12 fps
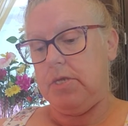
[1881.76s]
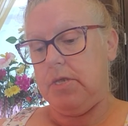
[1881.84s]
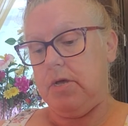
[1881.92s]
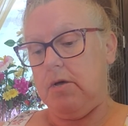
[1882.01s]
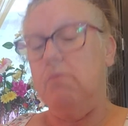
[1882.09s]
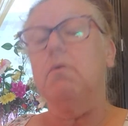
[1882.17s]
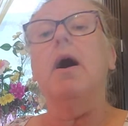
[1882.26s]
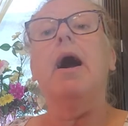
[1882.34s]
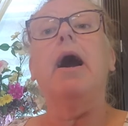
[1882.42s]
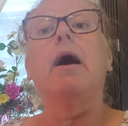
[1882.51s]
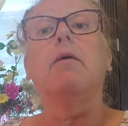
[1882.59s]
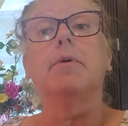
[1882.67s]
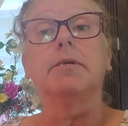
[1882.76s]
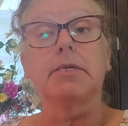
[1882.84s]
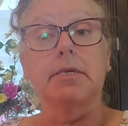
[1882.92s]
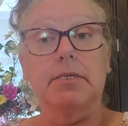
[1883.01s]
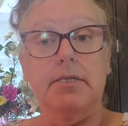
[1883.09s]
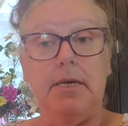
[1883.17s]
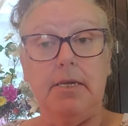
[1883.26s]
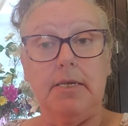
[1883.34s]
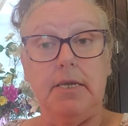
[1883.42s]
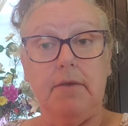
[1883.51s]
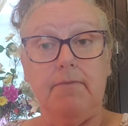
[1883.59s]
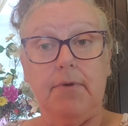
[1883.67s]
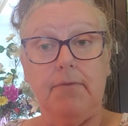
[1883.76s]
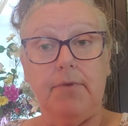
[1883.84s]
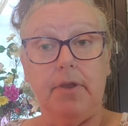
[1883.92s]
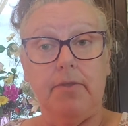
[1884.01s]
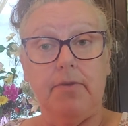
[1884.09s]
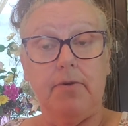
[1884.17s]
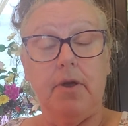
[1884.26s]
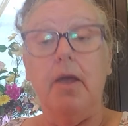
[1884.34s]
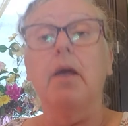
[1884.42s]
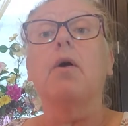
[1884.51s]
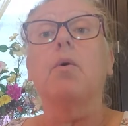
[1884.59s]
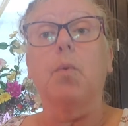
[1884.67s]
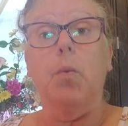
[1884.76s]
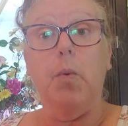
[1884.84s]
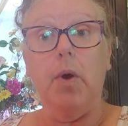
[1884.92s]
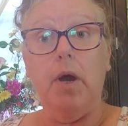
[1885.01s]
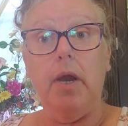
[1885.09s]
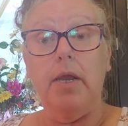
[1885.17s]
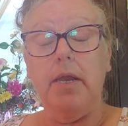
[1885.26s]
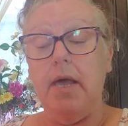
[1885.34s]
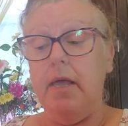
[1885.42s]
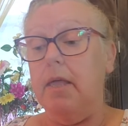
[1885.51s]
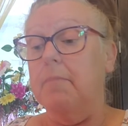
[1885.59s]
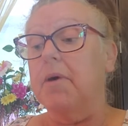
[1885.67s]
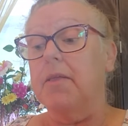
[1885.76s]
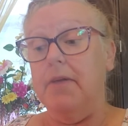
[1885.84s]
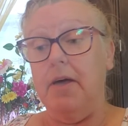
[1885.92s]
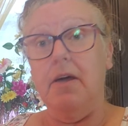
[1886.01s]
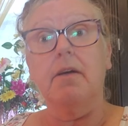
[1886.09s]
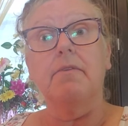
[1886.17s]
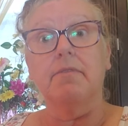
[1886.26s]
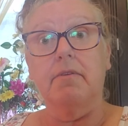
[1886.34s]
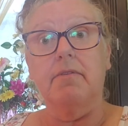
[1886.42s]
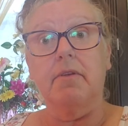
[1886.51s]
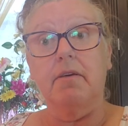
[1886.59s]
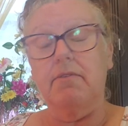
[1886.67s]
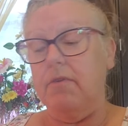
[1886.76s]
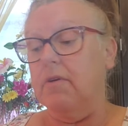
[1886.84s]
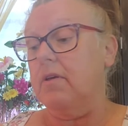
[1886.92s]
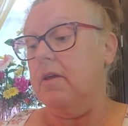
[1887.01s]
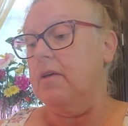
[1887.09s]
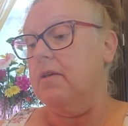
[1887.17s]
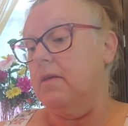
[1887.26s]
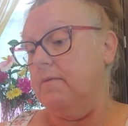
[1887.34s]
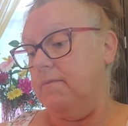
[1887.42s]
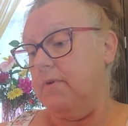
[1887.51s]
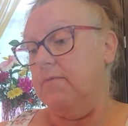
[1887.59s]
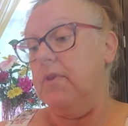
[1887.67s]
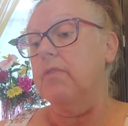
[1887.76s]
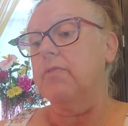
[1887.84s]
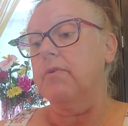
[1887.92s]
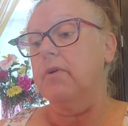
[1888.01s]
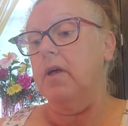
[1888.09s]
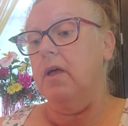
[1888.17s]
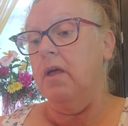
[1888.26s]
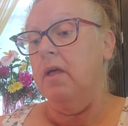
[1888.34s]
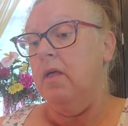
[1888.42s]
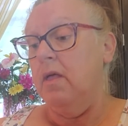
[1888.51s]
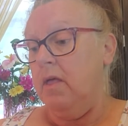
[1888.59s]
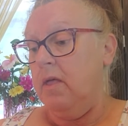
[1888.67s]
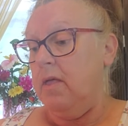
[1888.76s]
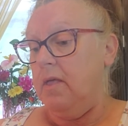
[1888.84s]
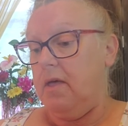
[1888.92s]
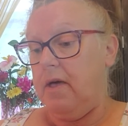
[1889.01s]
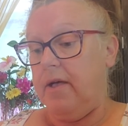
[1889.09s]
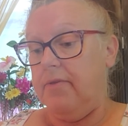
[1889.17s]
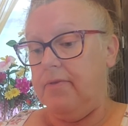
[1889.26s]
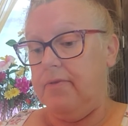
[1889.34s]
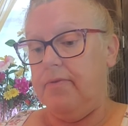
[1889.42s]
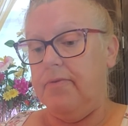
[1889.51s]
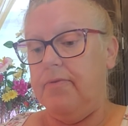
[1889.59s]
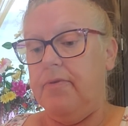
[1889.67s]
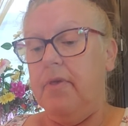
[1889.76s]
Oh, Albert says 1953. We're going to take him on that because this does look 1953. Yes.